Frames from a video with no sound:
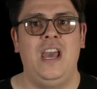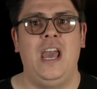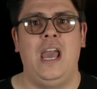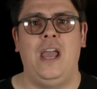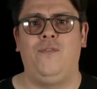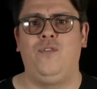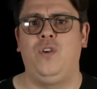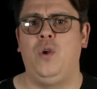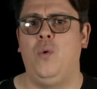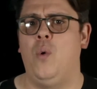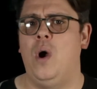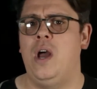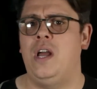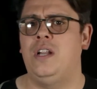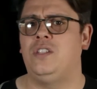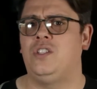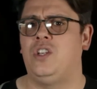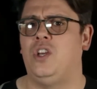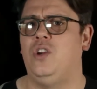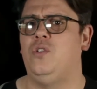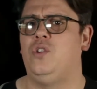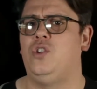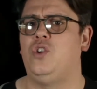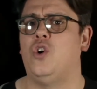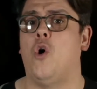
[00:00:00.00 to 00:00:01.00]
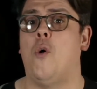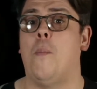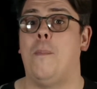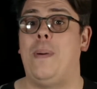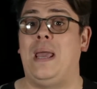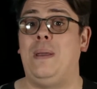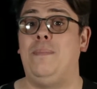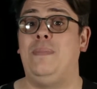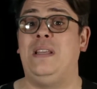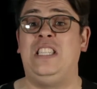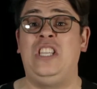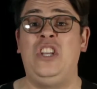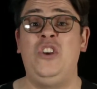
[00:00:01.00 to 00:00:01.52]
If you weren't too sure,
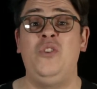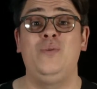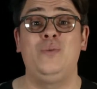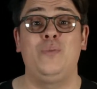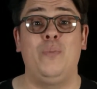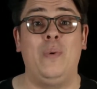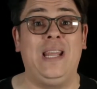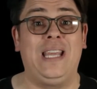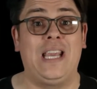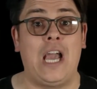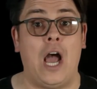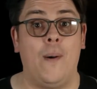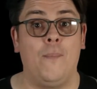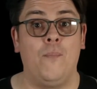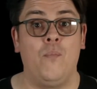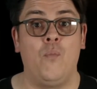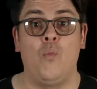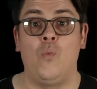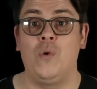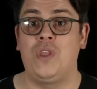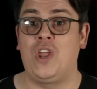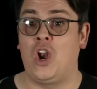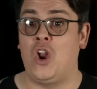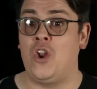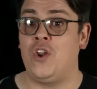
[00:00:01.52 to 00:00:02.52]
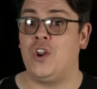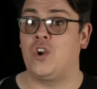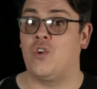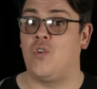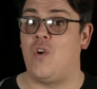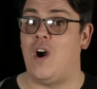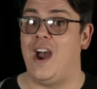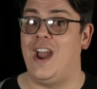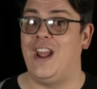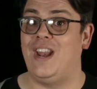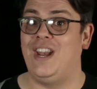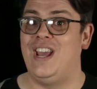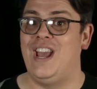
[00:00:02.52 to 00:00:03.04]
babies usually come with a lot of
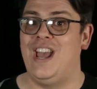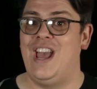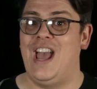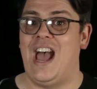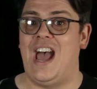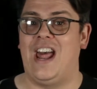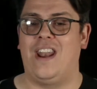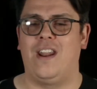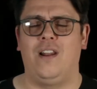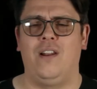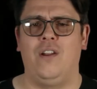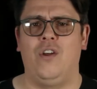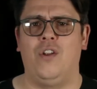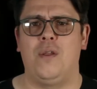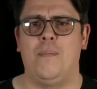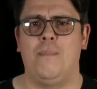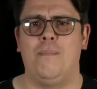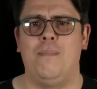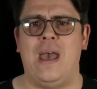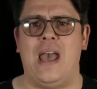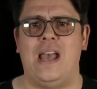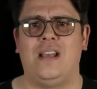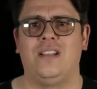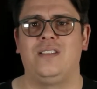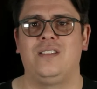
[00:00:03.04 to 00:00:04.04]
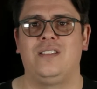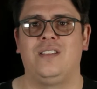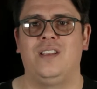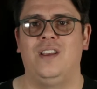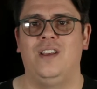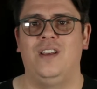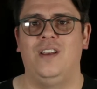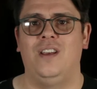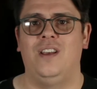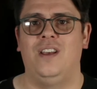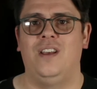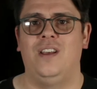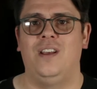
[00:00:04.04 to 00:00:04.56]
crying and a lot of mess.
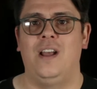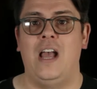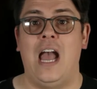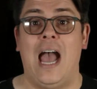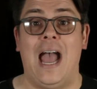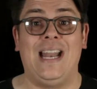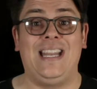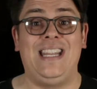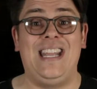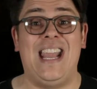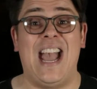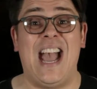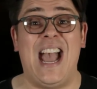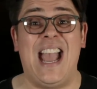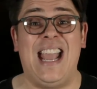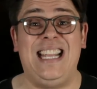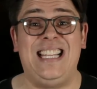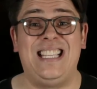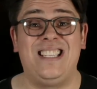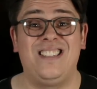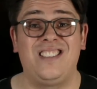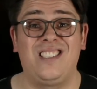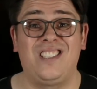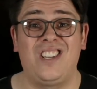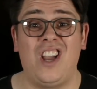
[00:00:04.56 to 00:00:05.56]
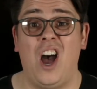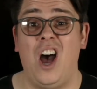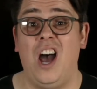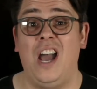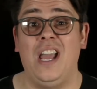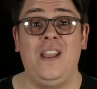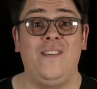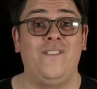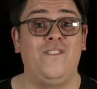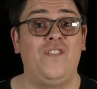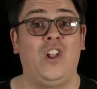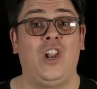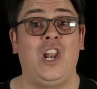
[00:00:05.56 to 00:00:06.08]
And yet a
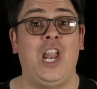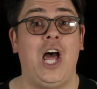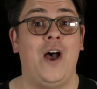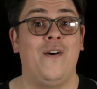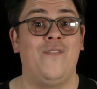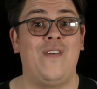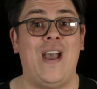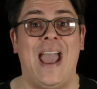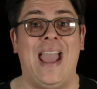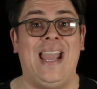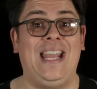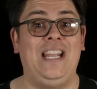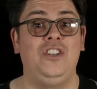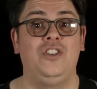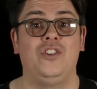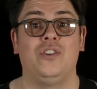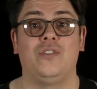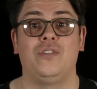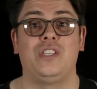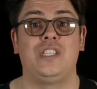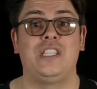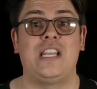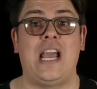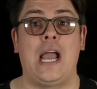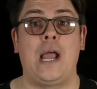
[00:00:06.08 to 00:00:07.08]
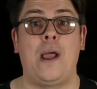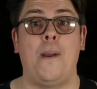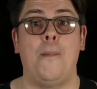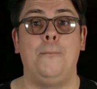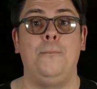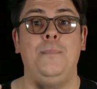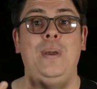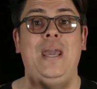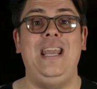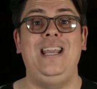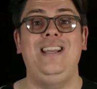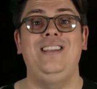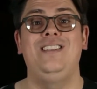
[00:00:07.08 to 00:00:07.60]
sky full of angels sang
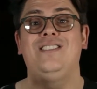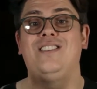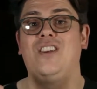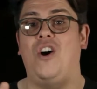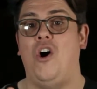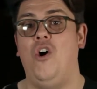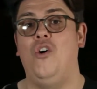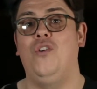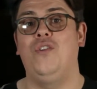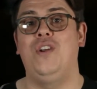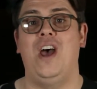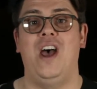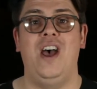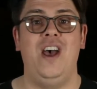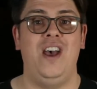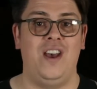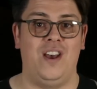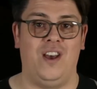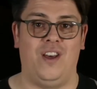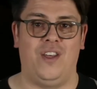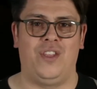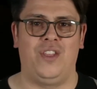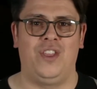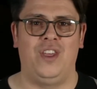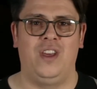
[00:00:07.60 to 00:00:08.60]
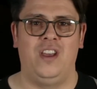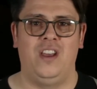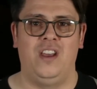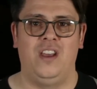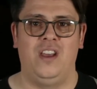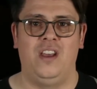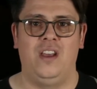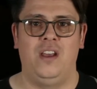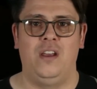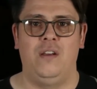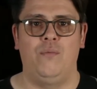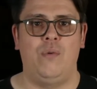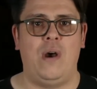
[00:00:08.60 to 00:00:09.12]
peace on earth.
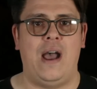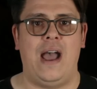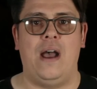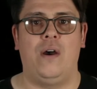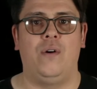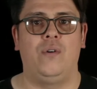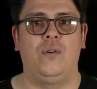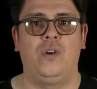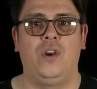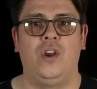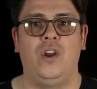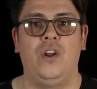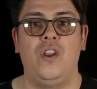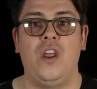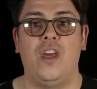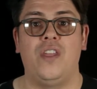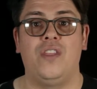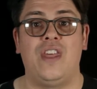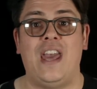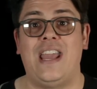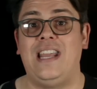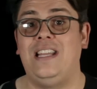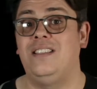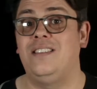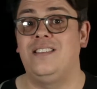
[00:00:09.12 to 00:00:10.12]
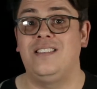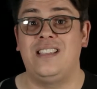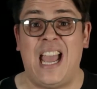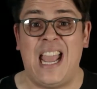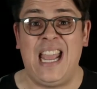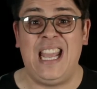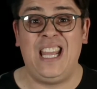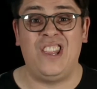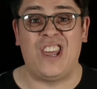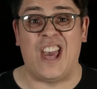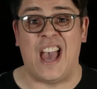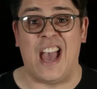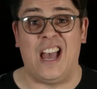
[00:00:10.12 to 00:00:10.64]
How could they
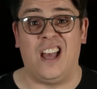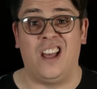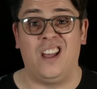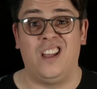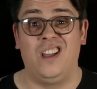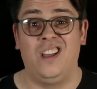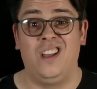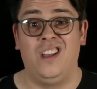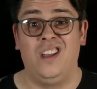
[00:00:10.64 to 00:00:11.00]
say that?